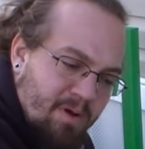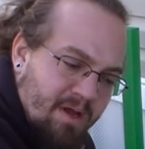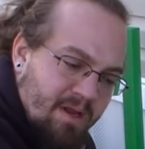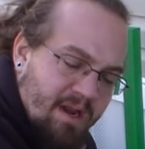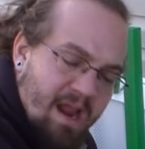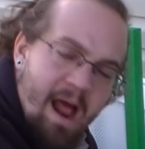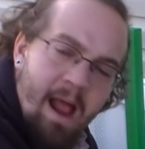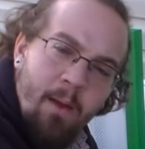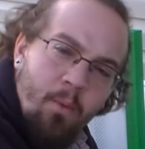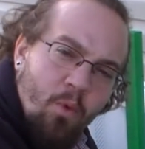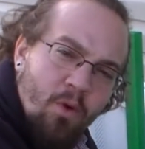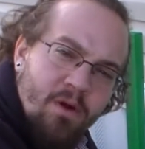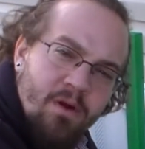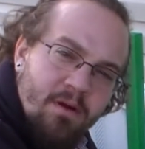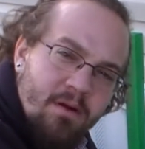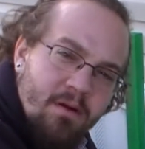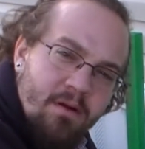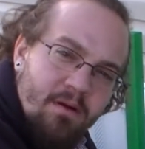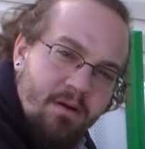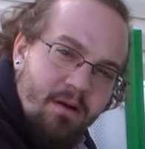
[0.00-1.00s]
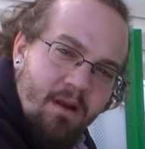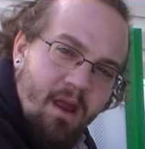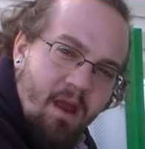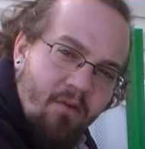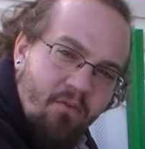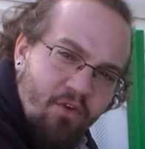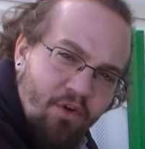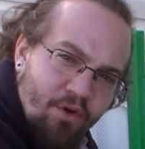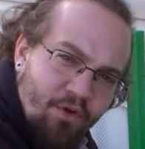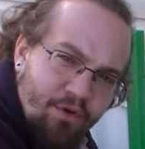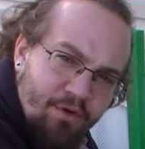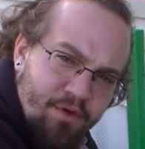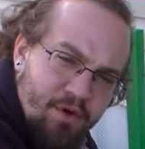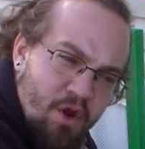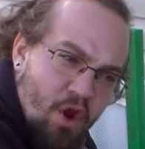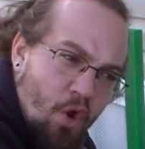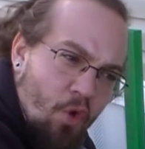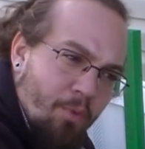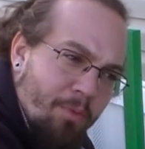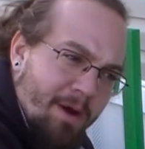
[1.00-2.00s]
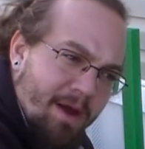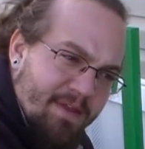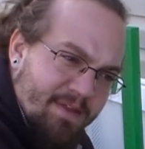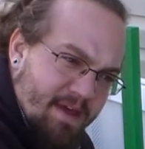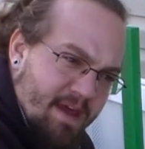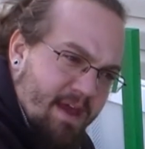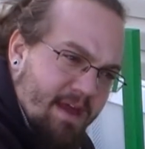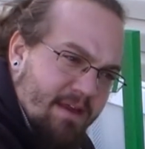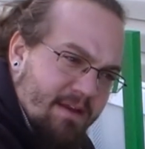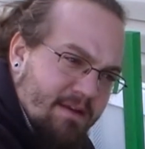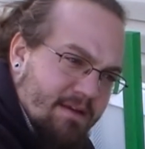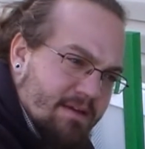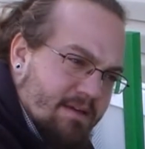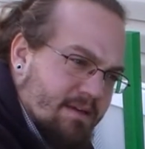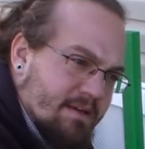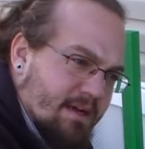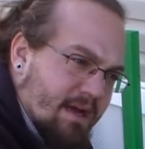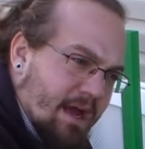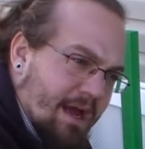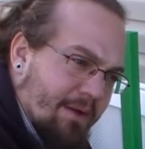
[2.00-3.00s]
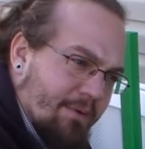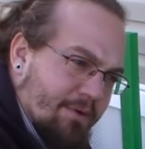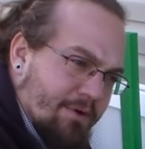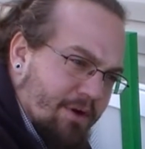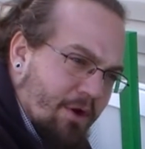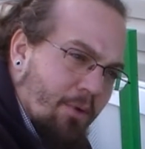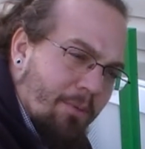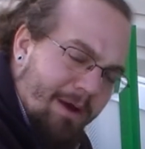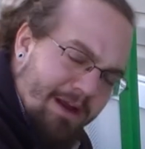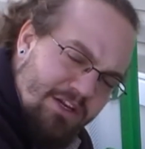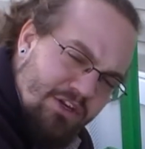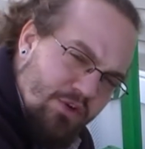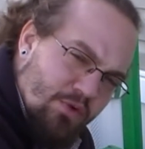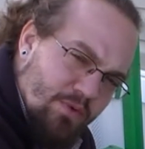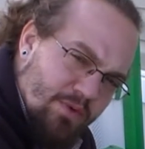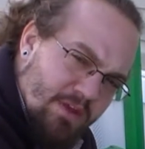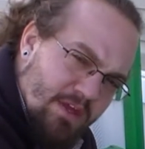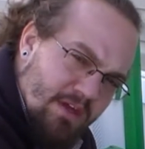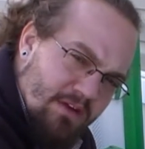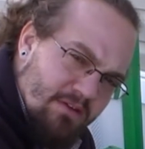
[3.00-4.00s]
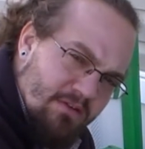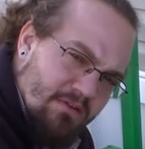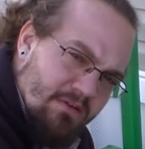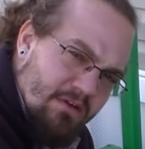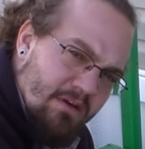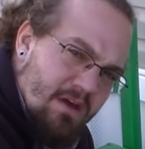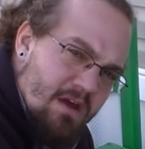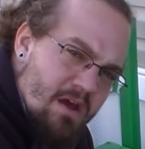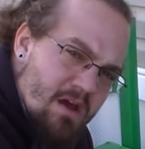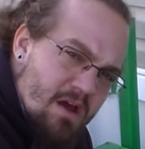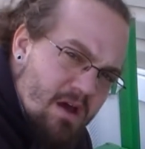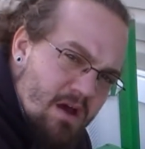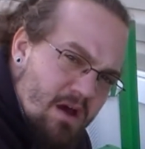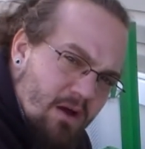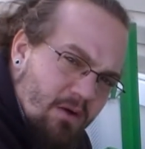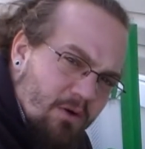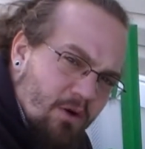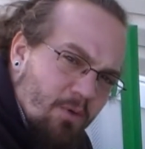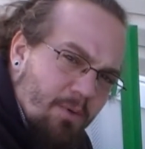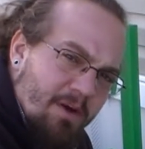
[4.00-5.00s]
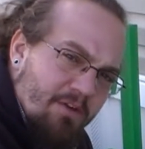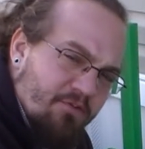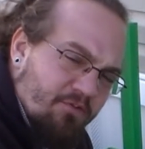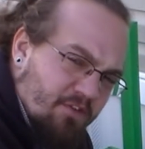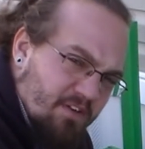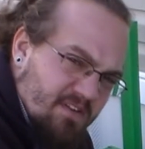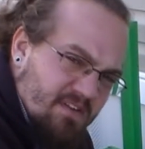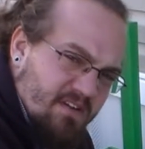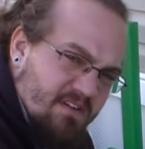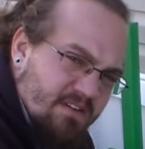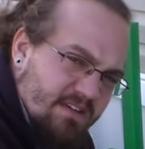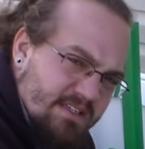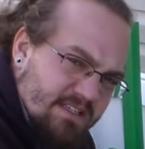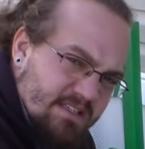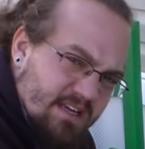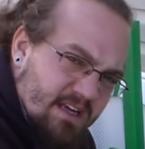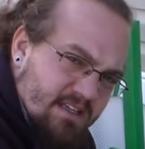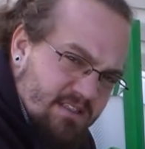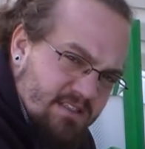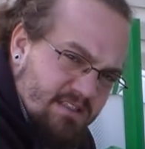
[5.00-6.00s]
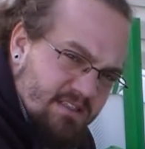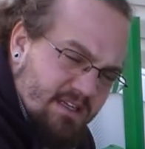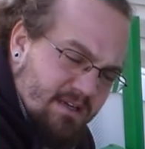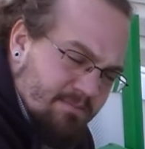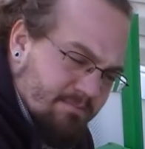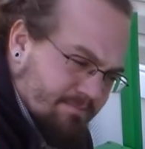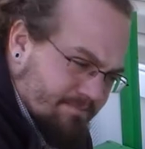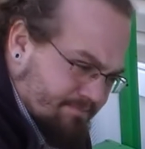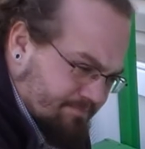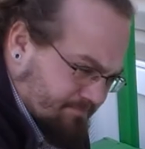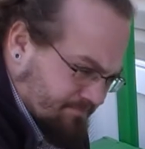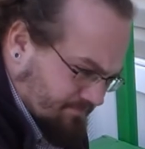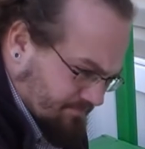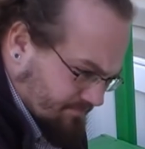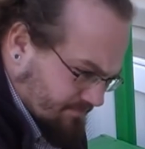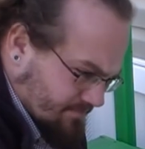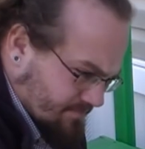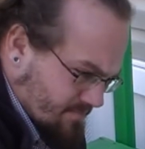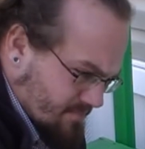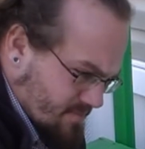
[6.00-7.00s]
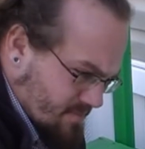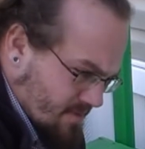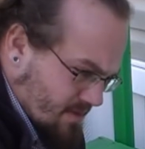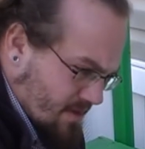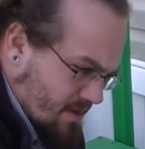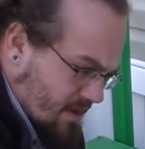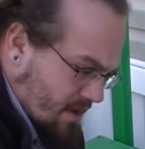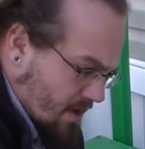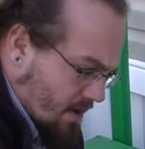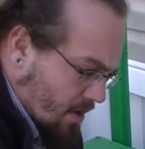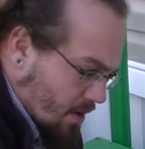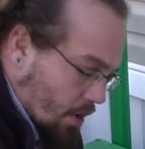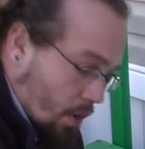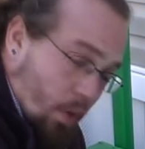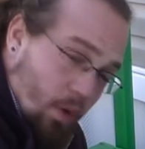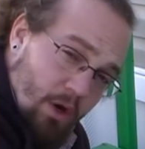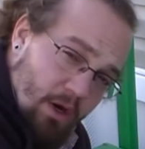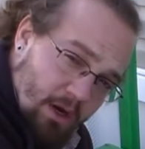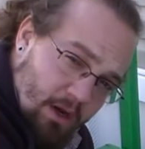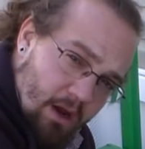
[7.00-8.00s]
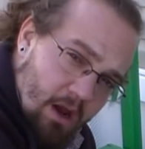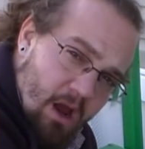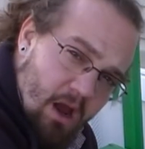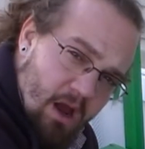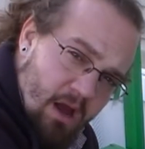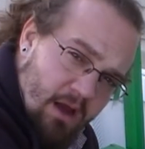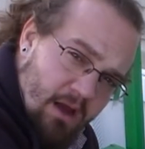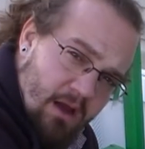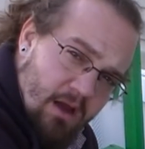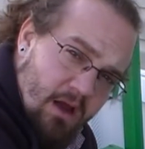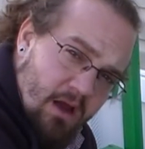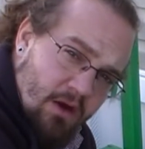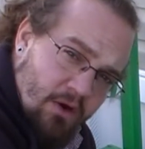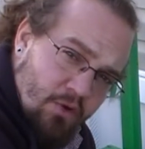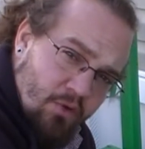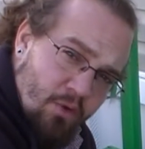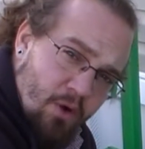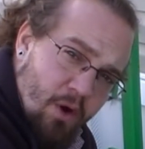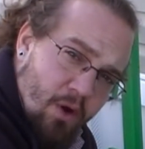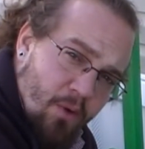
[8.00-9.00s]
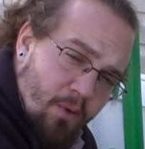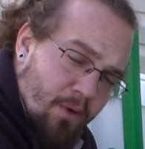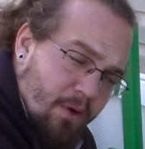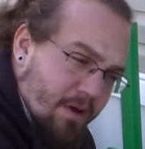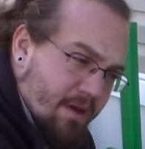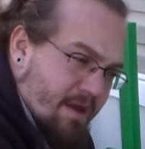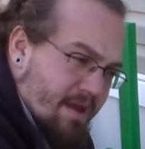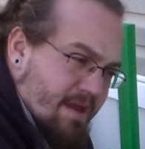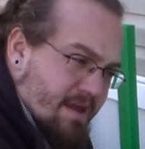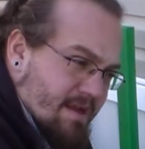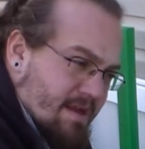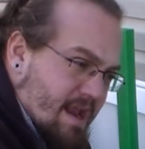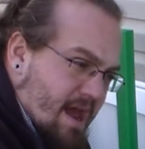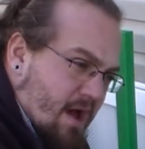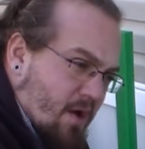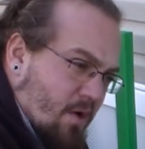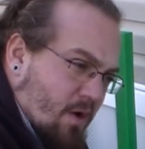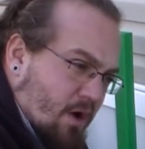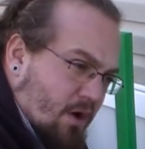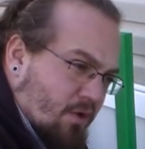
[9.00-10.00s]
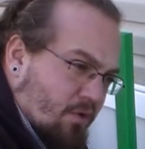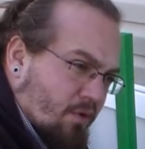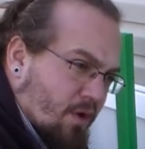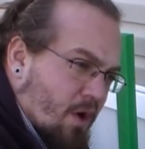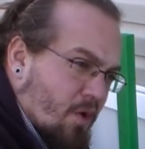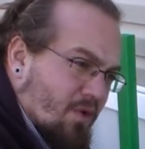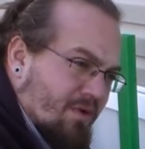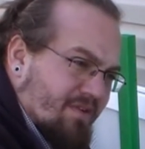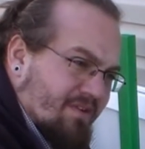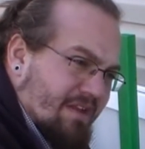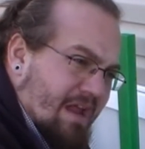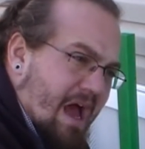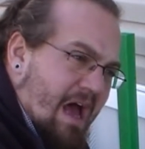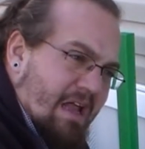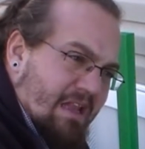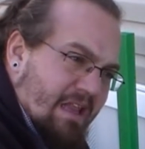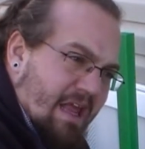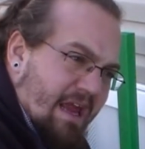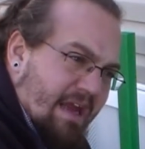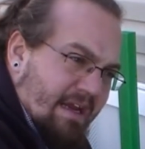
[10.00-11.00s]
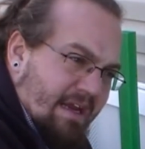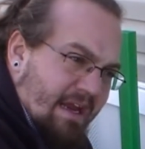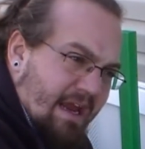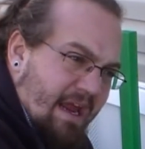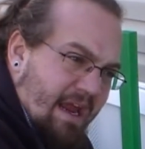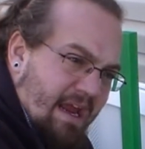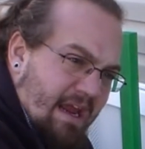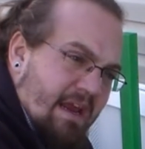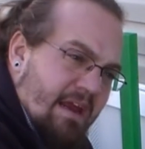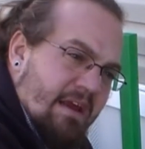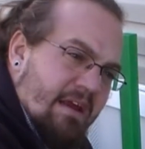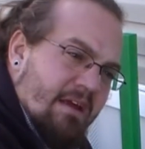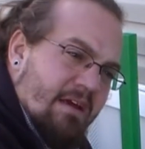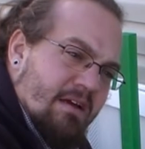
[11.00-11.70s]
I wouldn't ever go by that. I would go by two things. Go by physically sexing them, or a crow. Now, a crow is not like a,